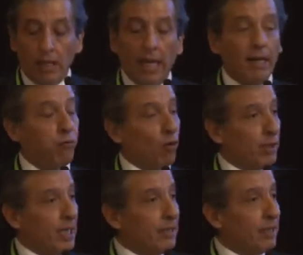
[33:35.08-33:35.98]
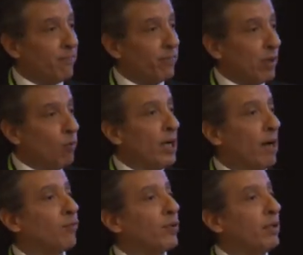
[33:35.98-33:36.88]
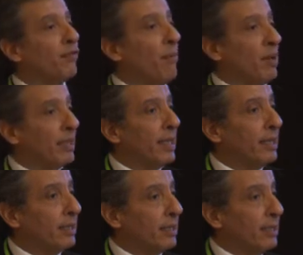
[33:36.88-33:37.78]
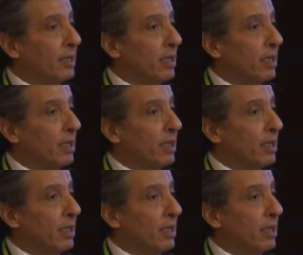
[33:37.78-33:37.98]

And for that, we have received a mandate.